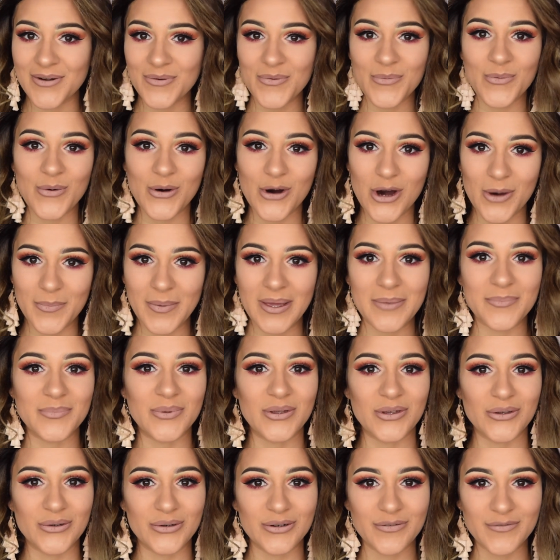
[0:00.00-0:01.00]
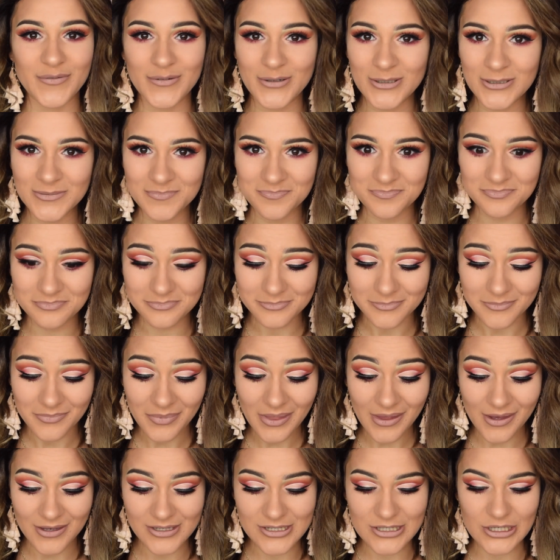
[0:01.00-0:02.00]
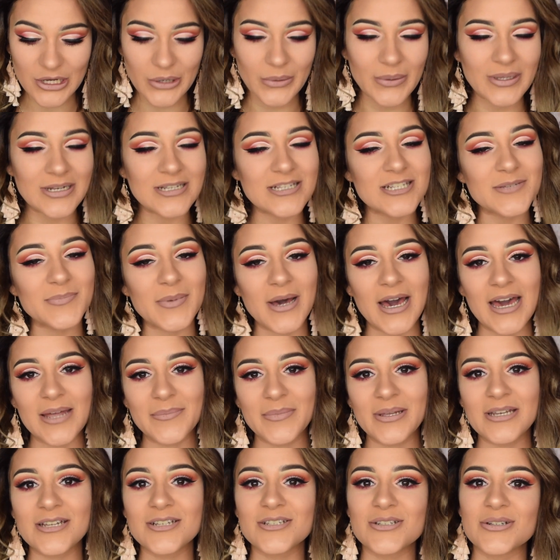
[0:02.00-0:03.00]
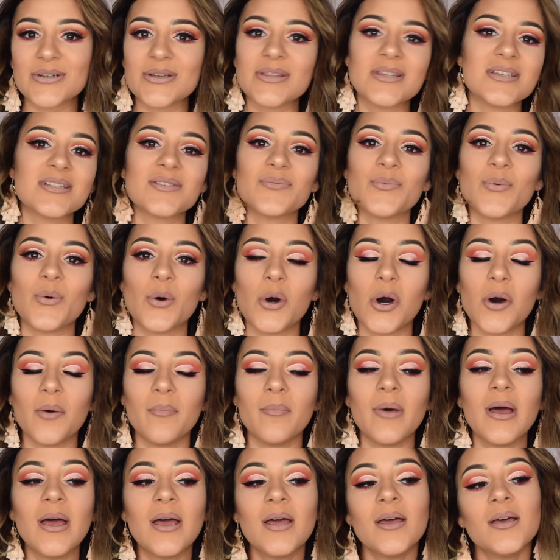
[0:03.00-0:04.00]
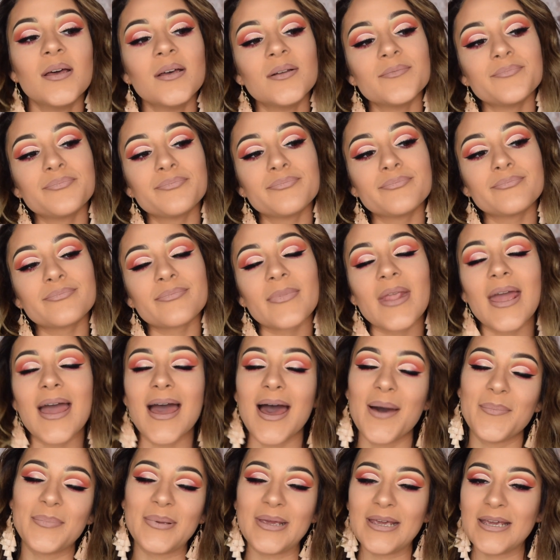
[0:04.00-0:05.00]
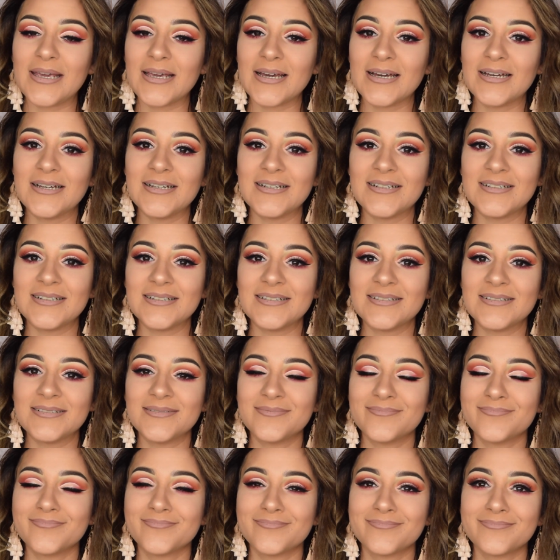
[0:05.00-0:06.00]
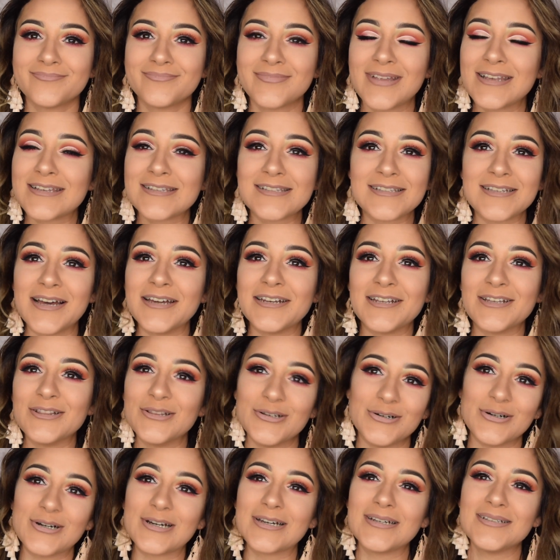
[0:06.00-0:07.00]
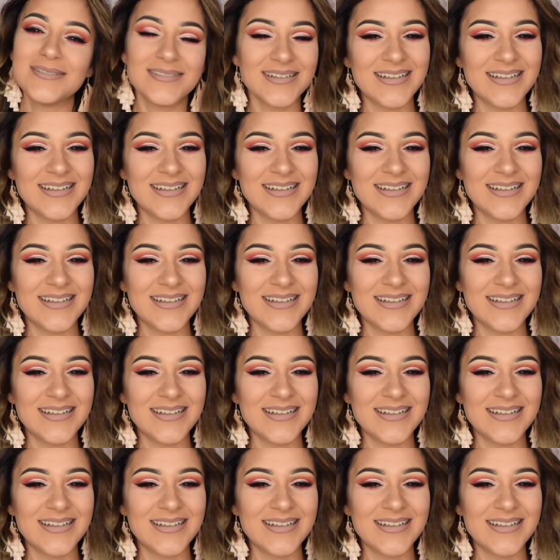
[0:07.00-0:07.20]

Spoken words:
and warm and beautiful. So it inspired me to do this warm, happy, sunny look.